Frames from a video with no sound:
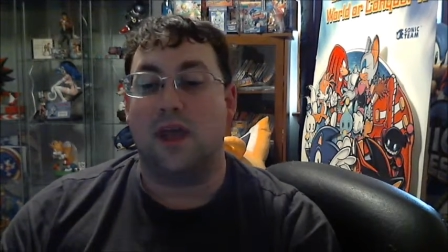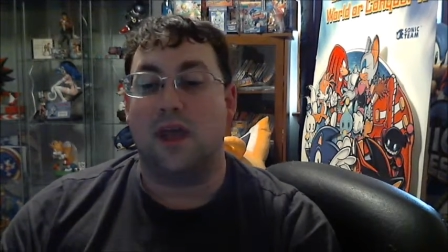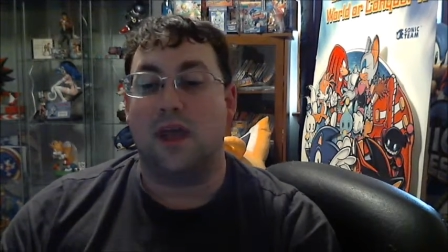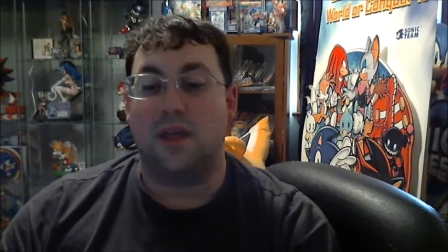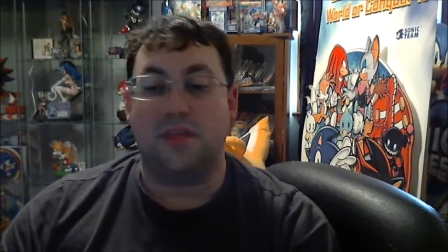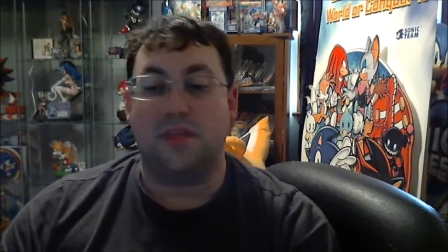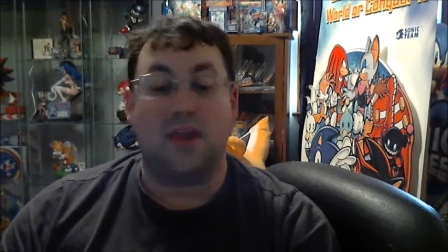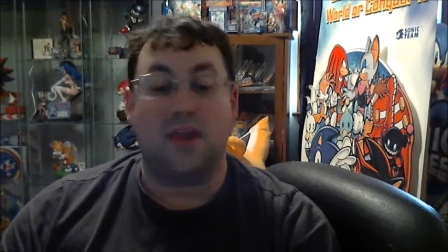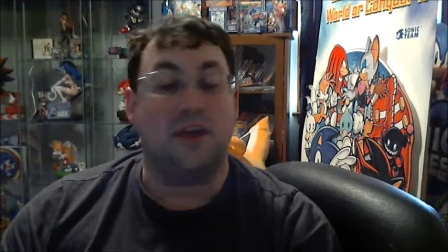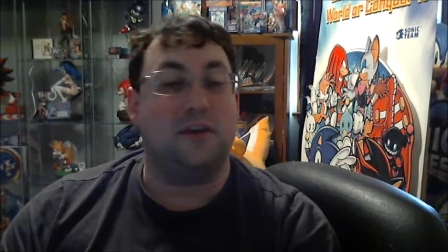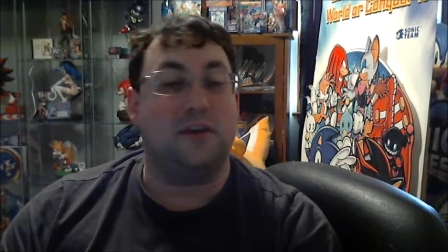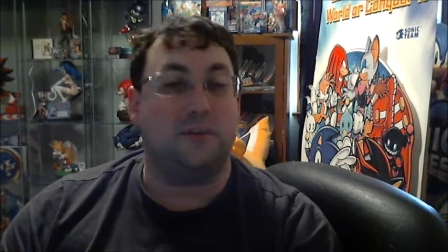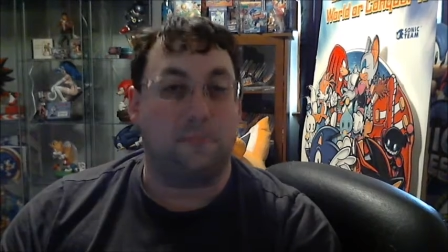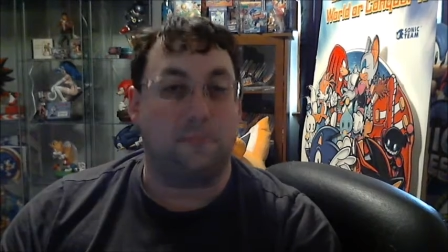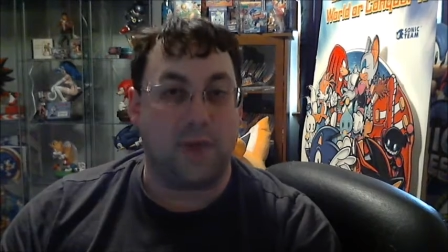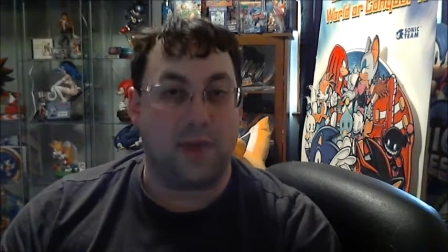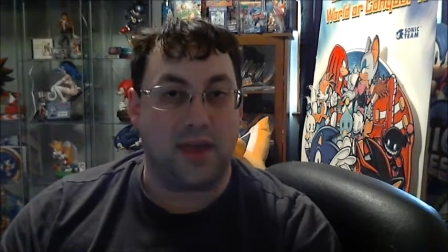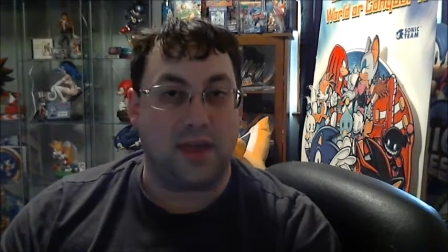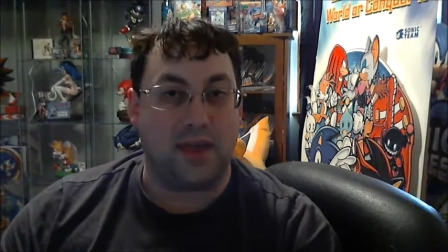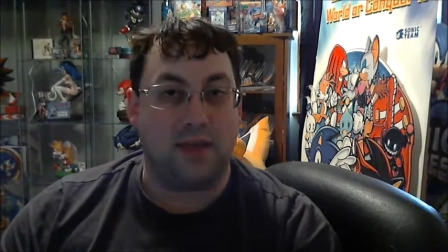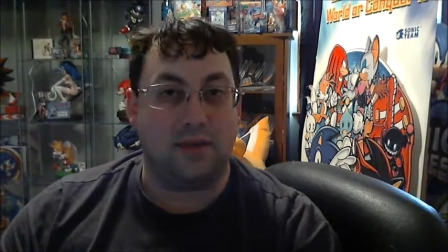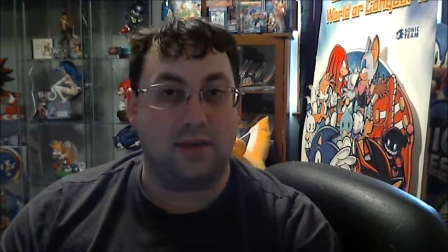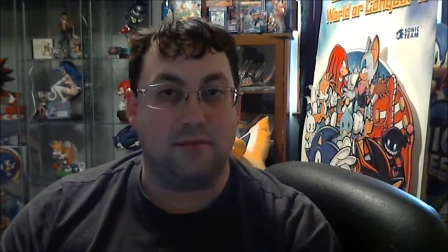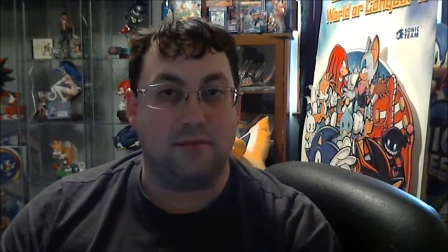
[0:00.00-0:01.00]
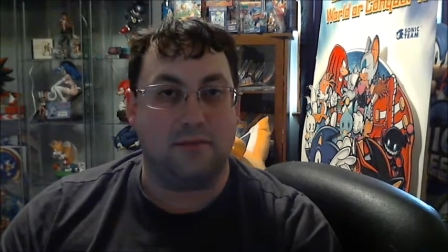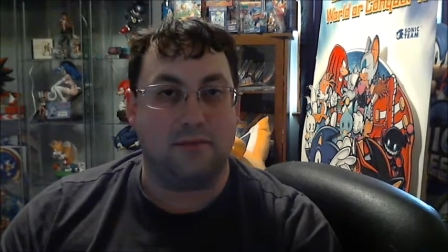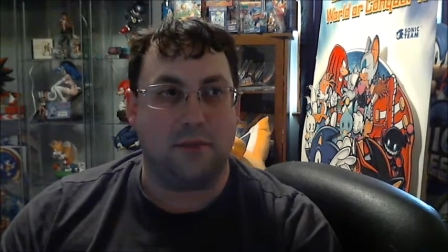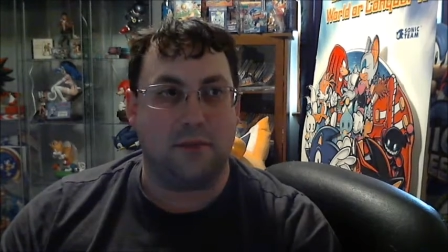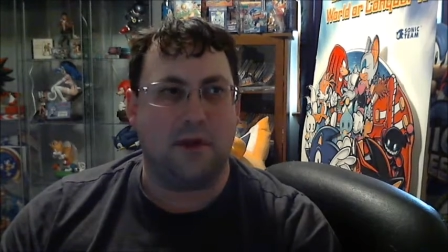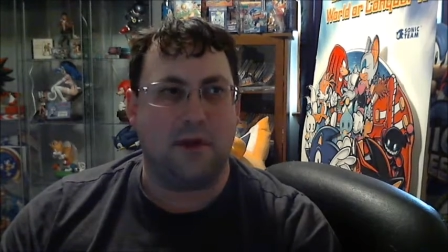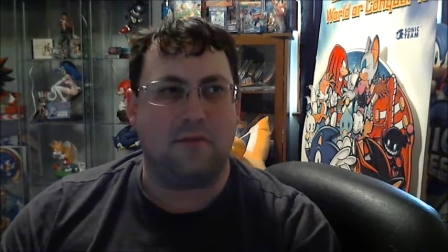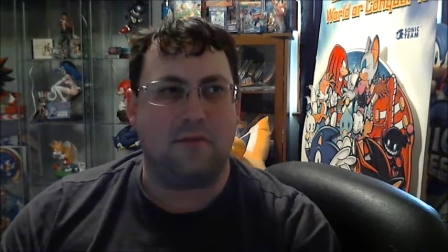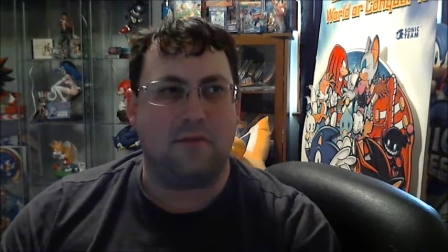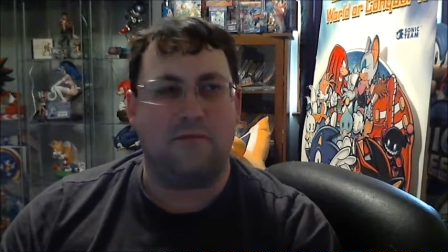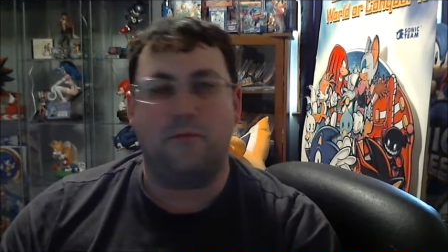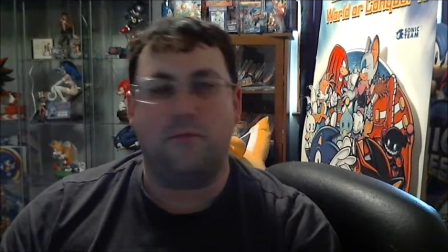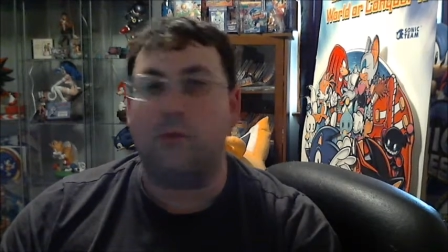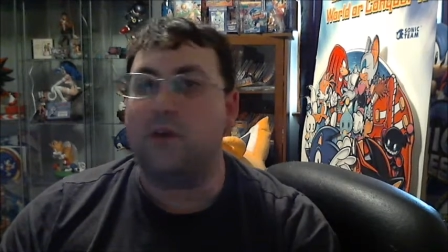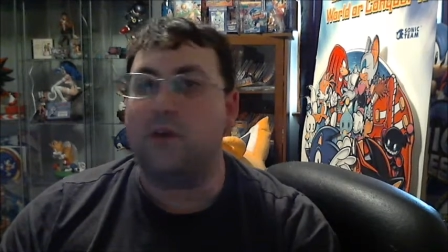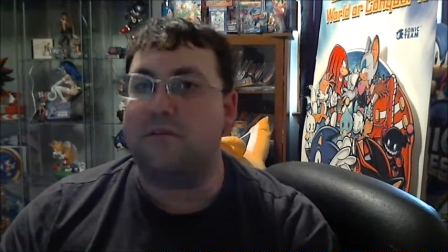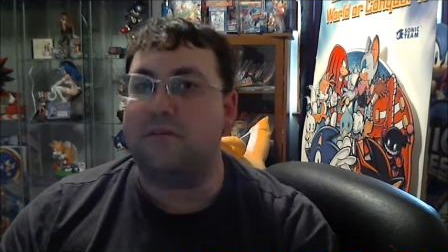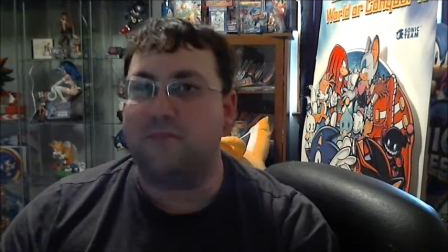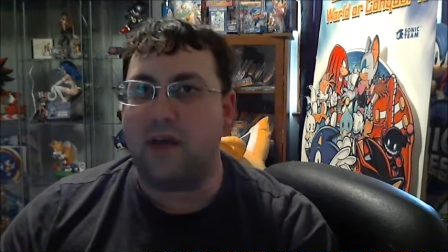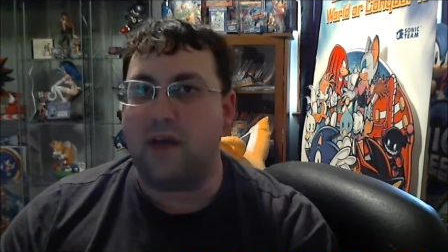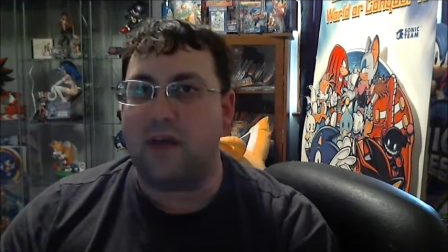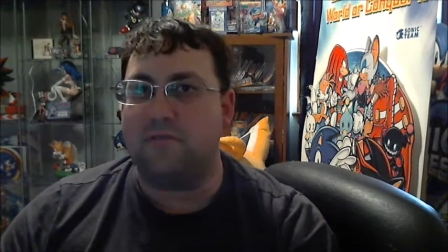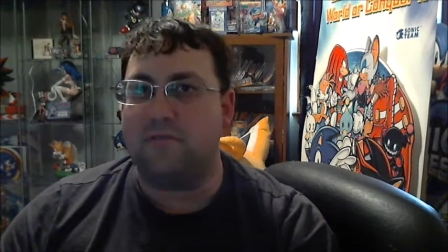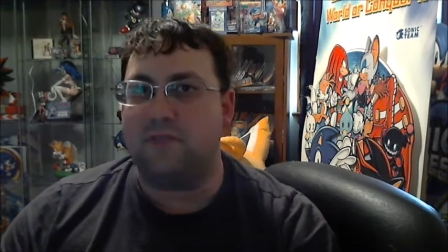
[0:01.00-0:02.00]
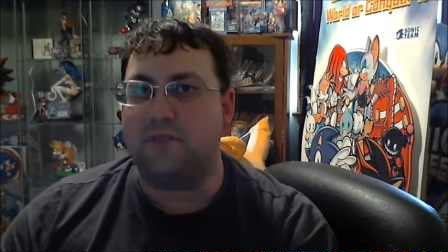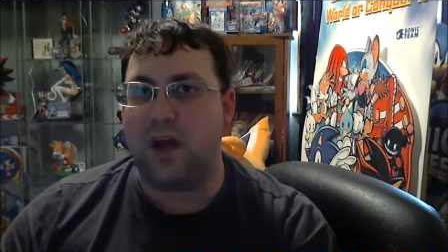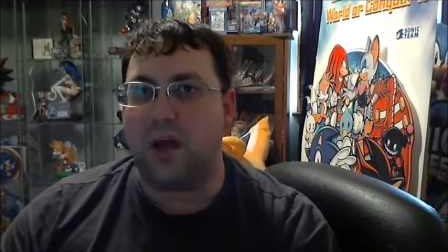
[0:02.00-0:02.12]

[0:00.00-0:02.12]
and then I ended up paying about forty five